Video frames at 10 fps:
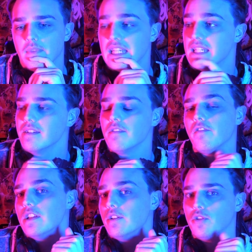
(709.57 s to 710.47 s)
it didn't
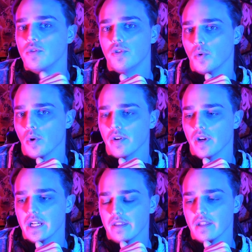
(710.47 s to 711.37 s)
feel too short or
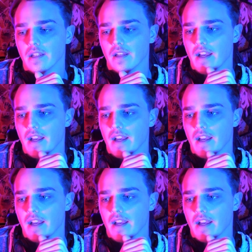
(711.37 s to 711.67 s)
anything.